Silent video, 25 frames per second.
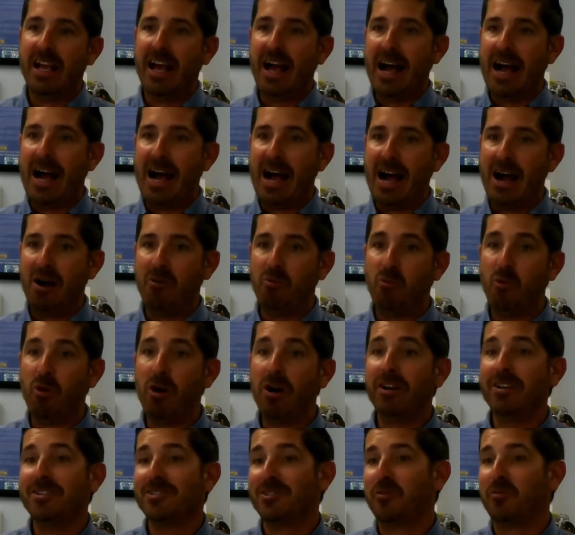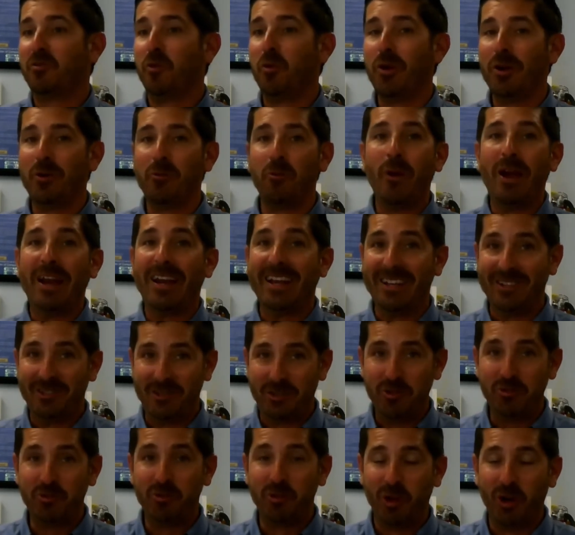One is avoid waiting
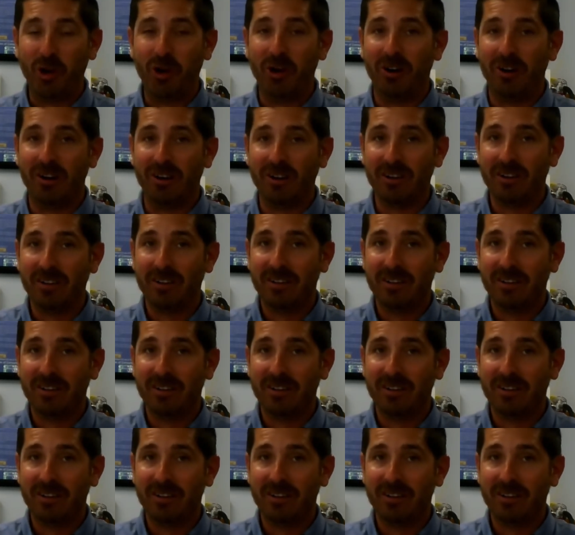too long.